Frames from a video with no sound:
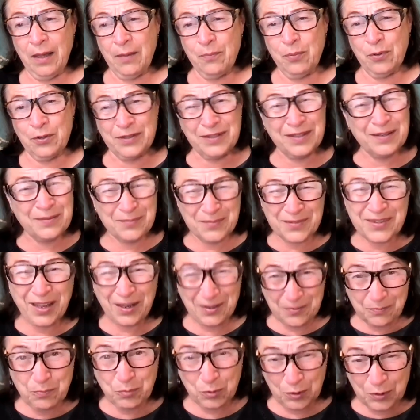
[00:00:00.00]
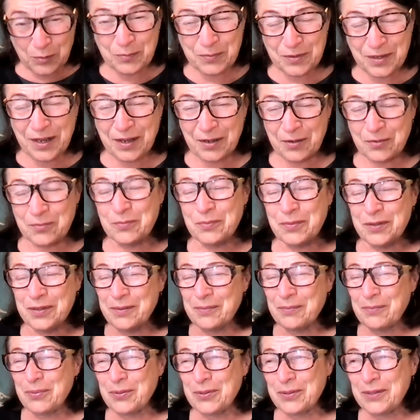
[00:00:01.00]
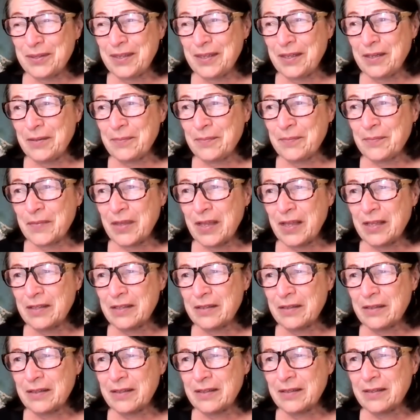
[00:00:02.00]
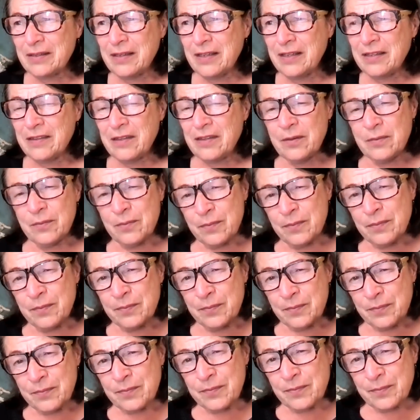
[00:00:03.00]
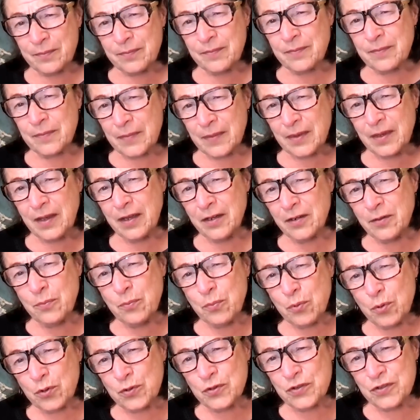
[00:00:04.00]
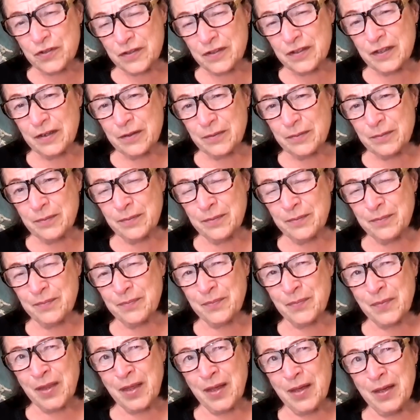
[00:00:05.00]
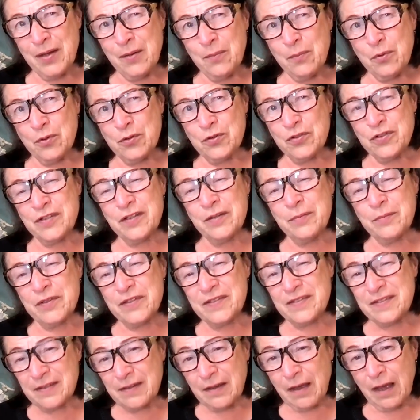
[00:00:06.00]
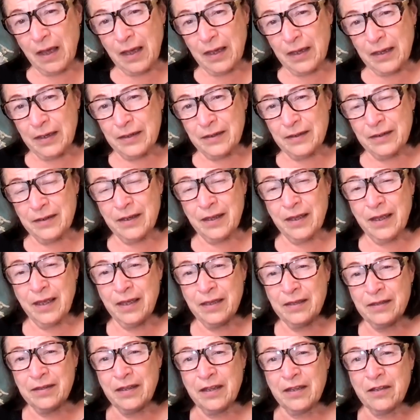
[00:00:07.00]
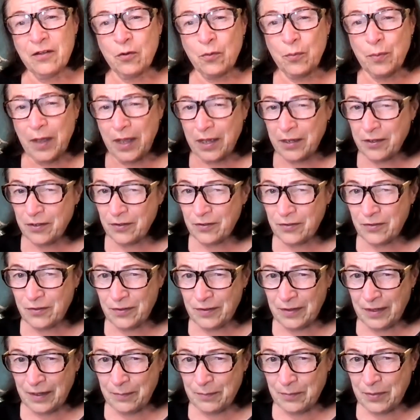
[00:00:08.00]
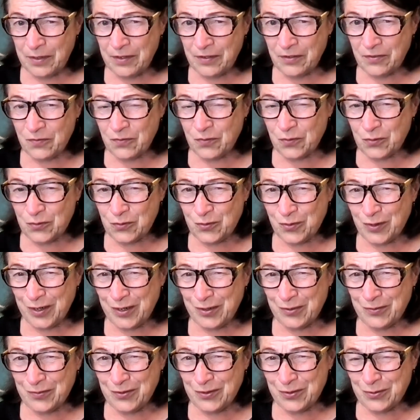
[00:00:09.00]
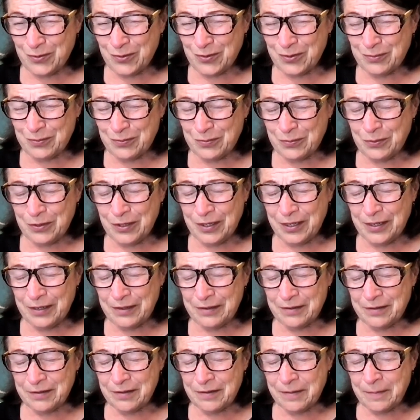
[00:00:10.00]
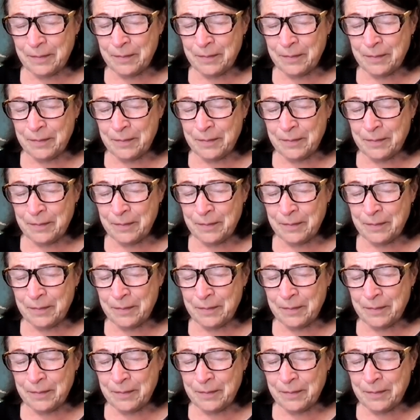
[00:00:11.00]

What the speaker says: Not put them down, but put them, let them kind of push them aside and then go back into that peaceful, tranquil place.